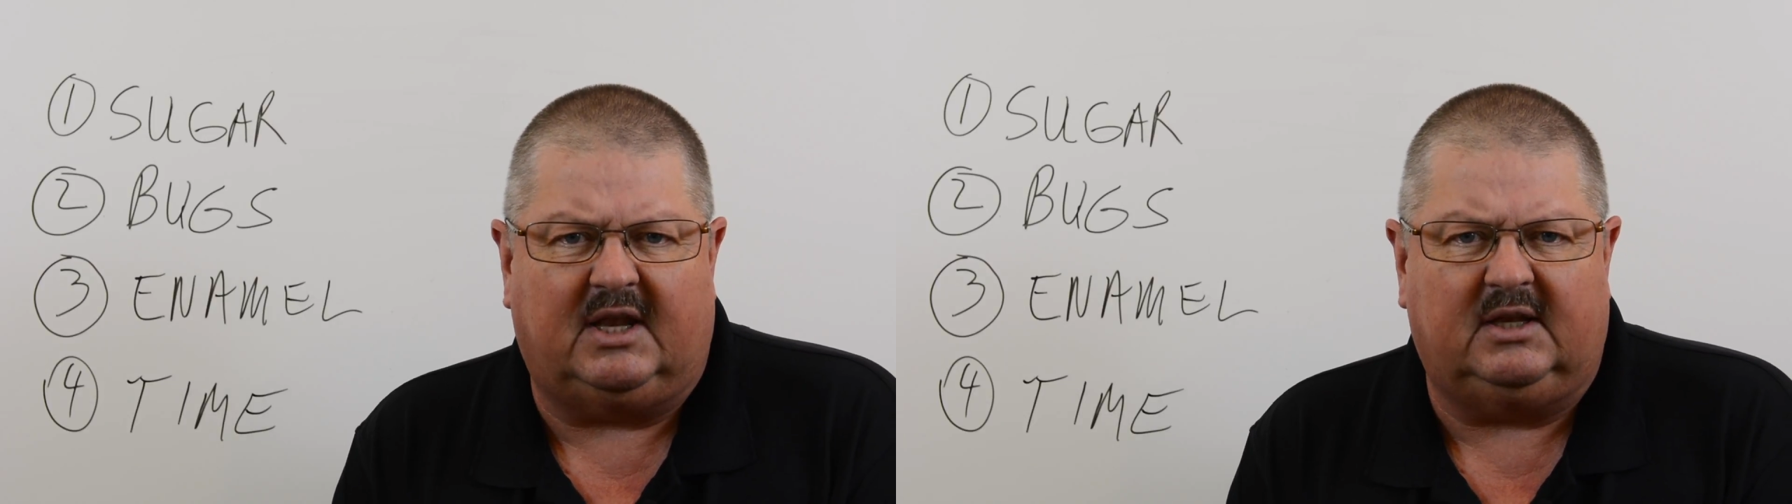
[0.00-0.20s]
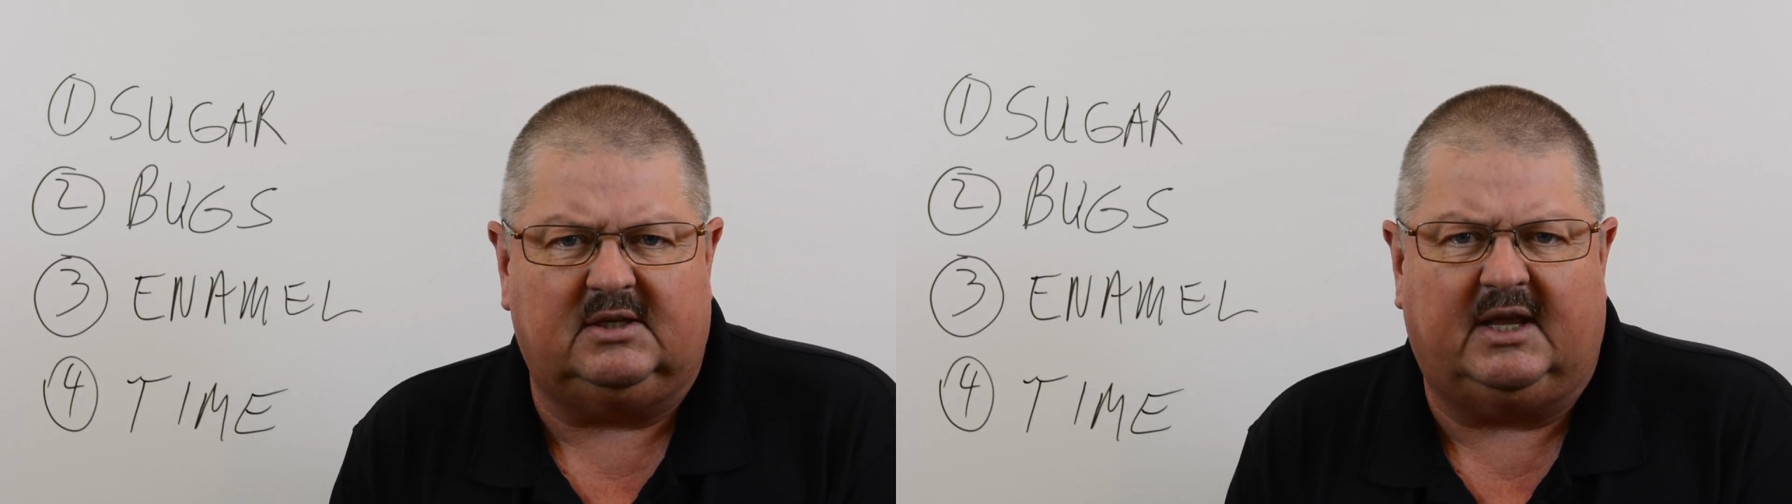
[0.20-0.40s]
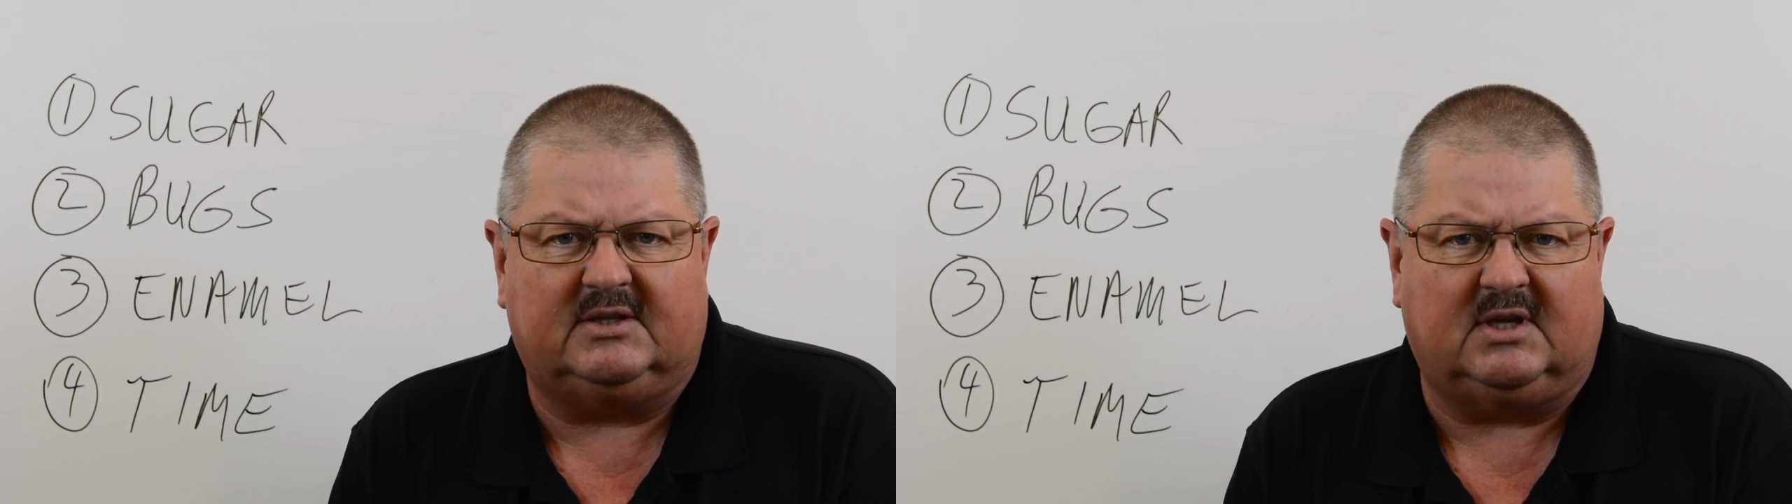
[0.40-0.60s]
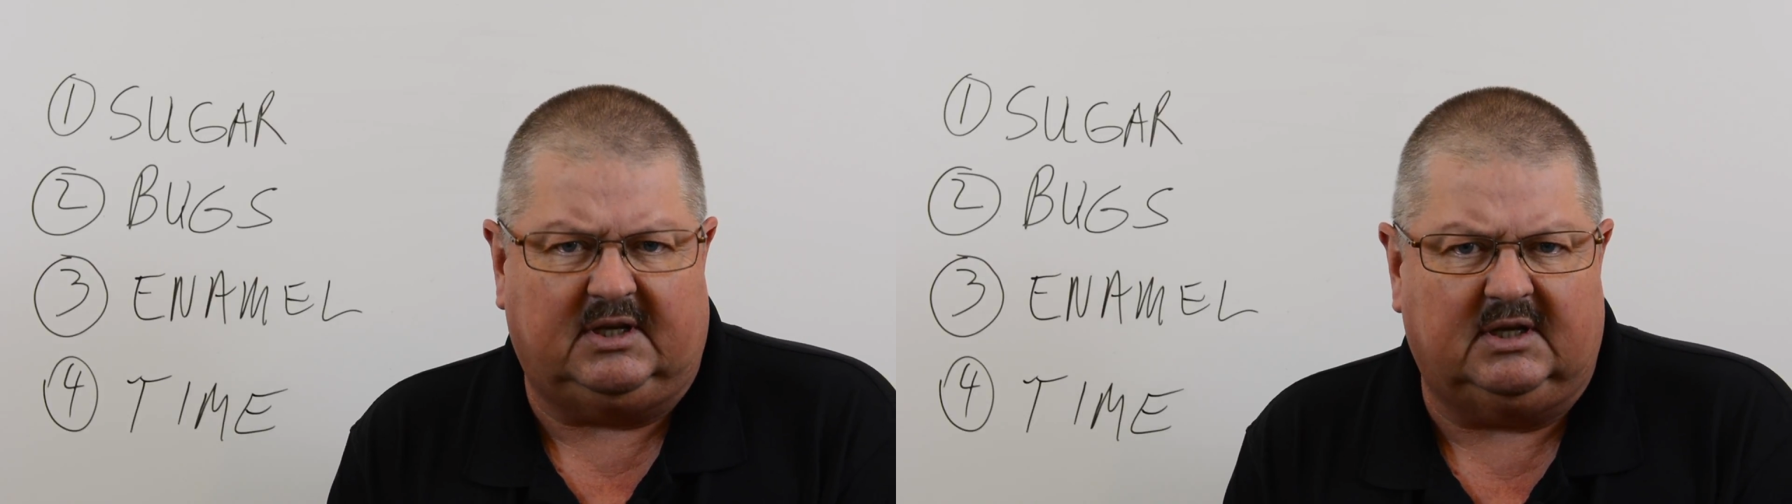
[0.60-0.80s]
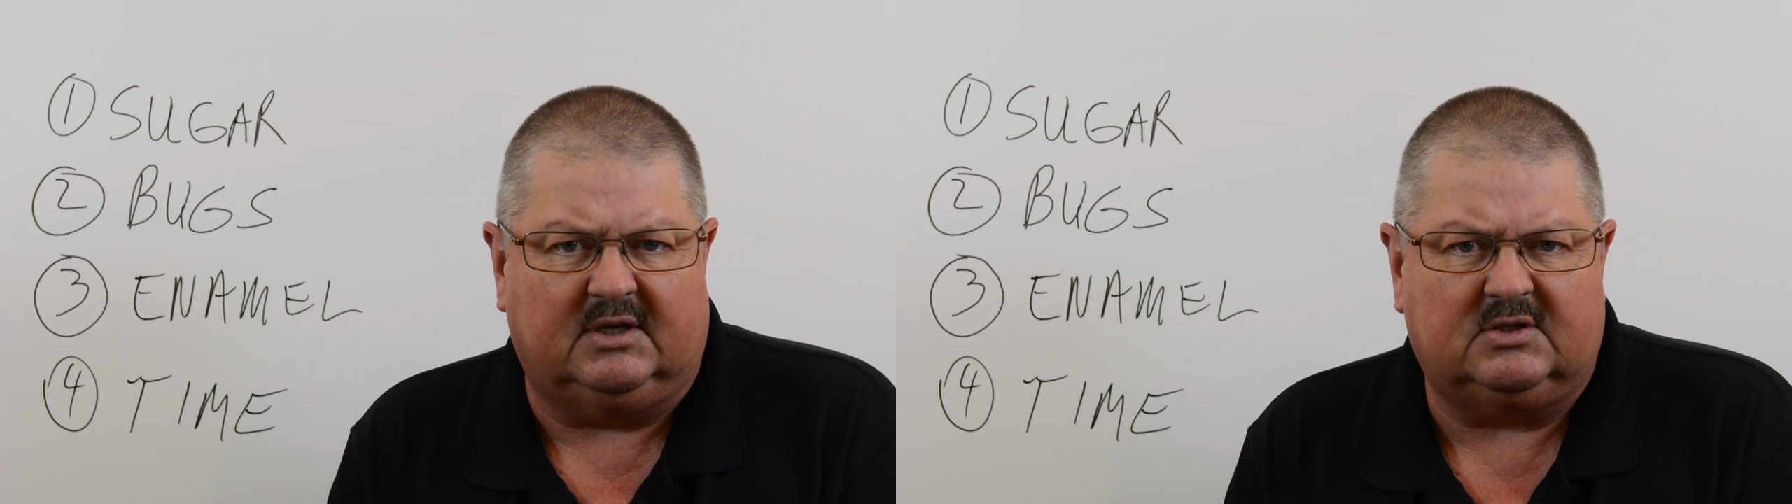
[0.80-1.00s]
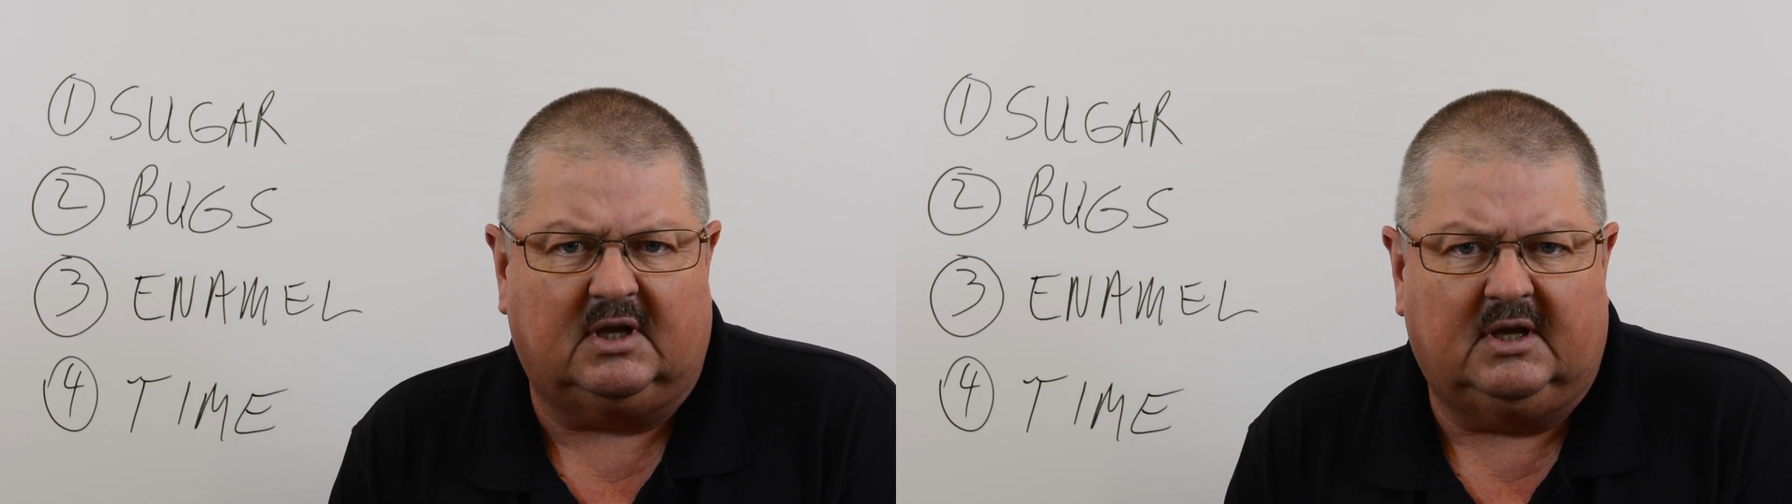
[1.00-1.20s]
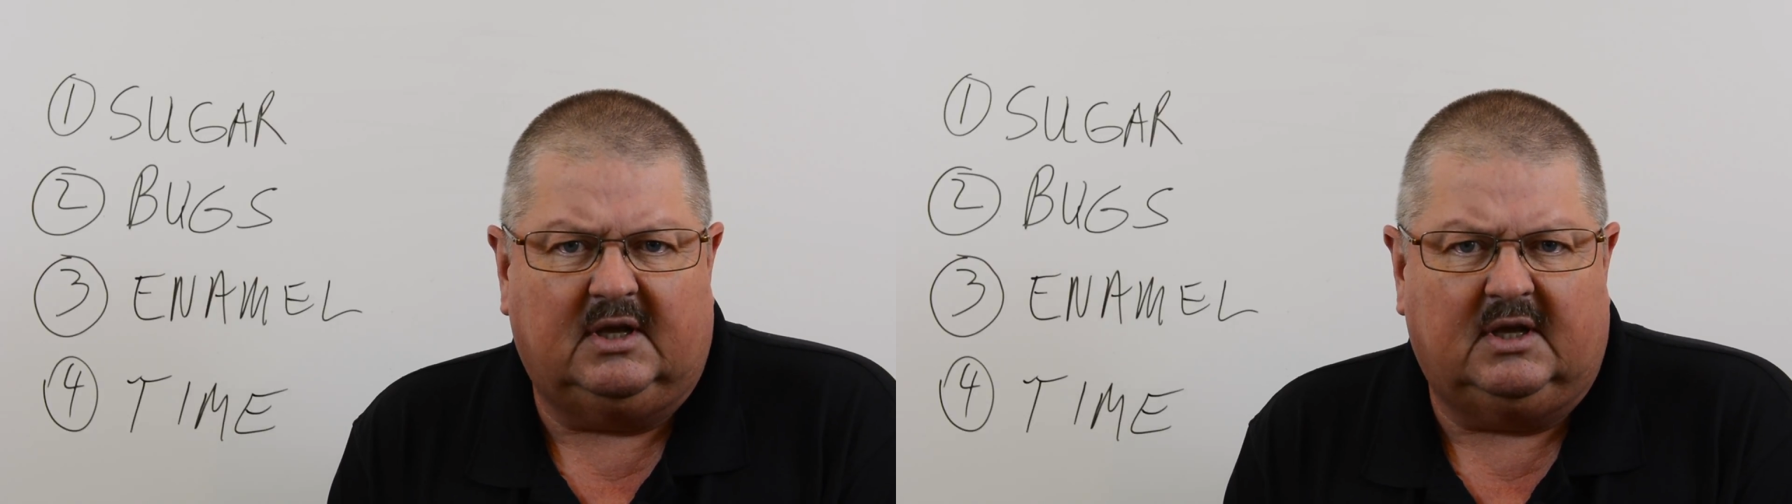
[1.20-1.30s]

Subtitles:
as it is.